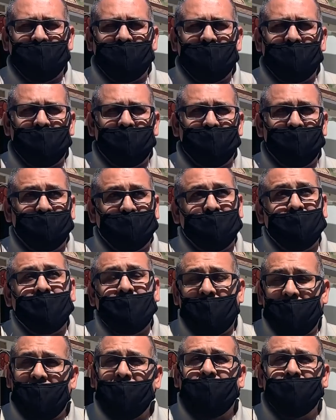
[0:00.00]
have a um,
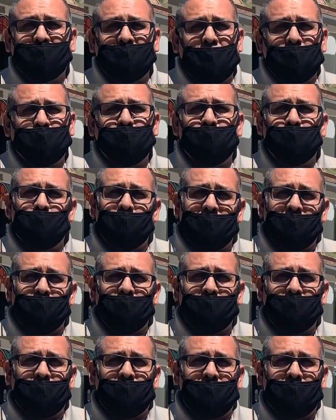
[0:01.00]
high adoption
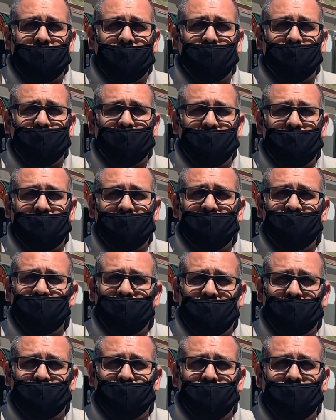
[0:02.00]
rate with our animals here at the
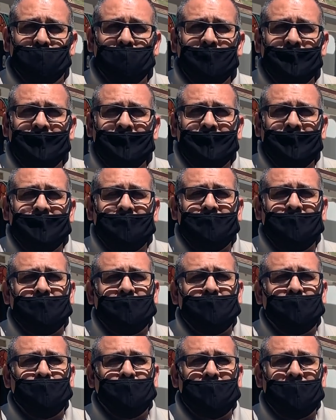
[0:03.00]
shelter.
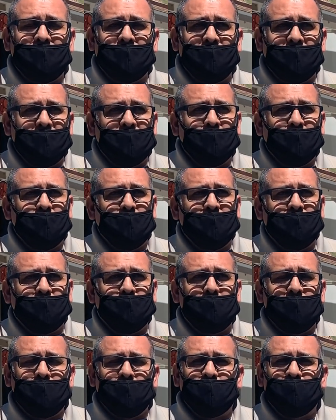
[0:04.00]
Um, I think with
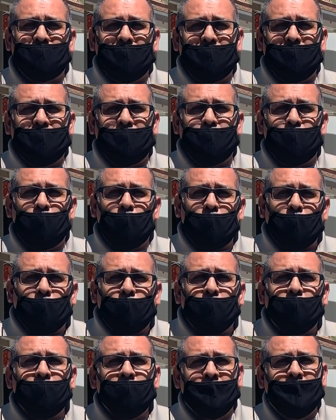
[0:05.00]
people staying at
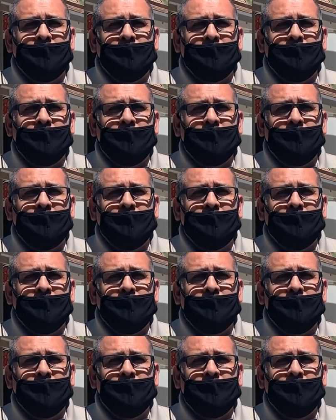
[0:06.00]
home,